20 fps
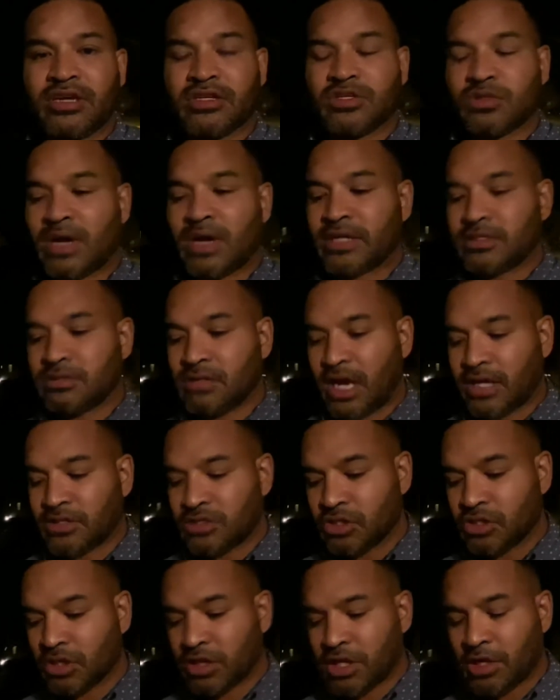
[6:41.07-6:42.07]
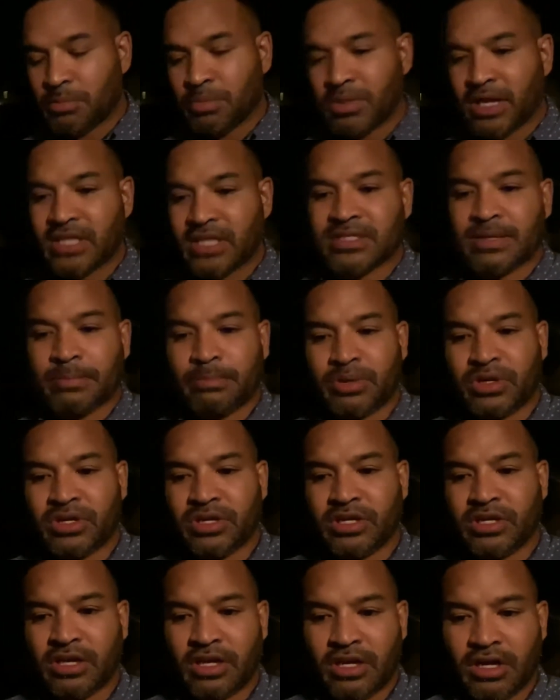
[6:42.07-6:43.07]
So I, I took their plates and put
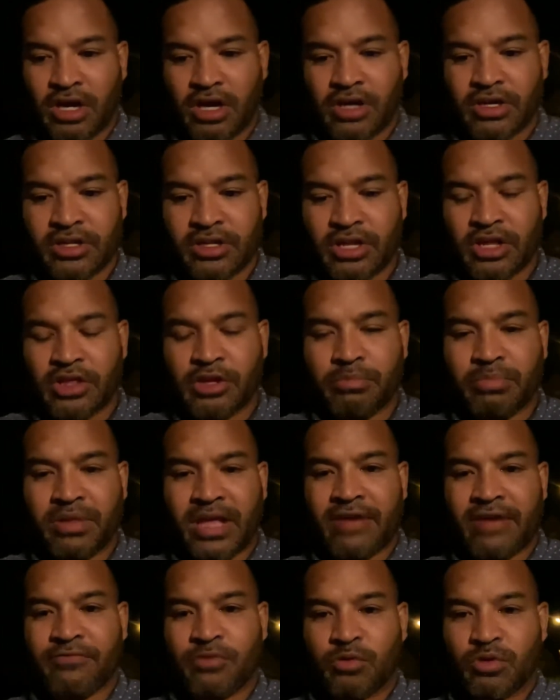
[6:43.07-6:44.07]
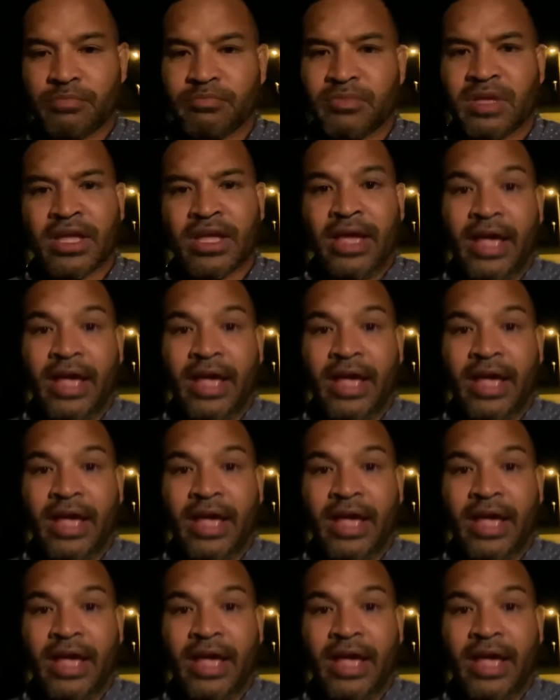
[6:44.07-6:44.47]
it on another platform.